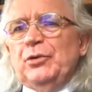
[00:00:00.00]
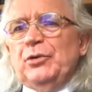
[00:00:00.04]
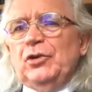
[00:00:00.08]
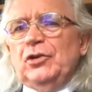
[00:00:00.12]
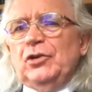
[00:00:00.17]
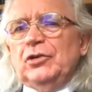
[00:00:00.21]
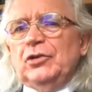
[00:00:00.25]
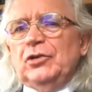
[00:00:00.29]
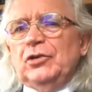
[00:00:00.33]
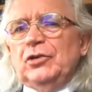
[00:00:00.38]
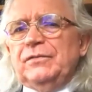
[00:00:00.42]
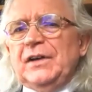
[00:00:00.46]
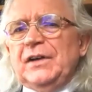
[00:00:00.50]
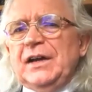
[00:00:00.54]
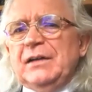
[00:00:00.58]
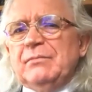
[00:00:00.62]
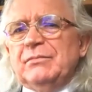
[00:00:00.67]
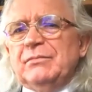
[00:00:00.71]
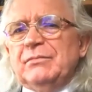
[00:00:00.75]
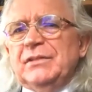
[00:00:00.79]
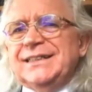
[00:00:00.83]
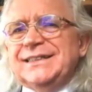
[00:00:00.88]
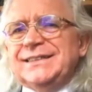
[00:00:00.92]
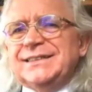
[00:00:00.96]
poor
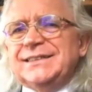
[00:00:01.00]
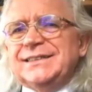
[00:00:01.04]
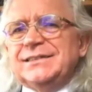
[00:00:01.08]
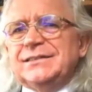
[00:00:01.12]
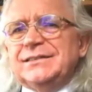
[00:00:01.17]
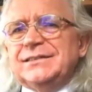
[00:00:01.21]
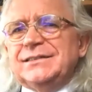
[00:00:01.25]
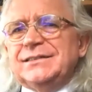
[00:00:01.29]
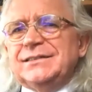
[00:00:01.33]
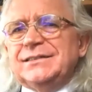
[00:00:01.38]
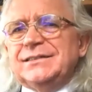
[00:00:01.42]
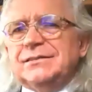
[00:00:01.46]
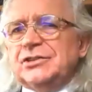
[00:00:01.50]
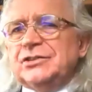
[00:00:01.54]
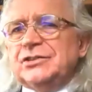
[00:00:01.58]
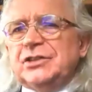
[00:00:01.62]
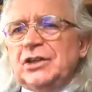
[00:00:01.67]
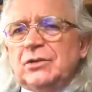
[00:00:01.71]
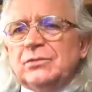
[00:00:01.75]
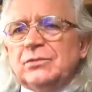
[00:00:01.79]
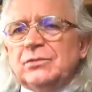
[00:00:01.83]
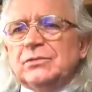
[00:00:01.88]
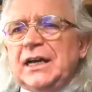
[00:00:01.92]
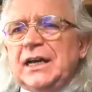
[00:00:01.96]
families just
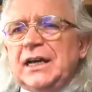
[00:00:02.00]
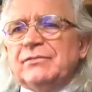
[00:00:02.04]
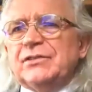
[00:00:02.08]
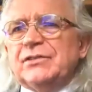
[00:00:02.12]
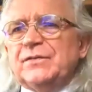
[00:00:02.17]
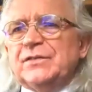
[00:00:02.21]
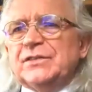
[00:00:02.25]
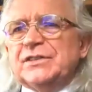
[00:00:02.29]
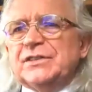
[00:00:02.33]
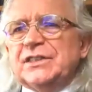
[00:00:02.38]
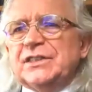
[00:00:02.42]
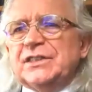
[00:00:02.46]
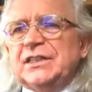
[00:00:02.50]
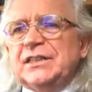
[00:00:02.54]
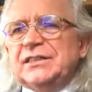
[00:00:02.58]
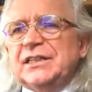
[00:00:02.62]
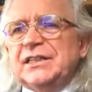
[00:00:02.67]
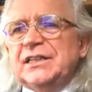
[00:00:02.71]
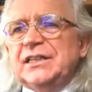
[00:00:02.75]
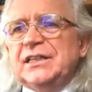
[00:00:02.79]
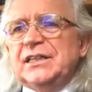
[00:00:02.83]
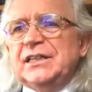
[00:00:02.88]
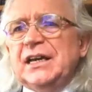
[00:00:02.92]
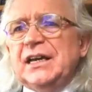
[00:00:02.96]
don't have the
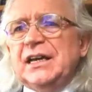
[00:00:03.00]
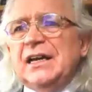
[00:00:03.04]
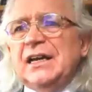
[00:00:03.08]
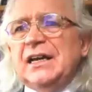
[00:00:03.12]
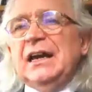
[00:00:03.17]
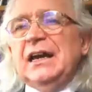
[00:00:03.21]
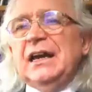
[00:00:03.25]
facility.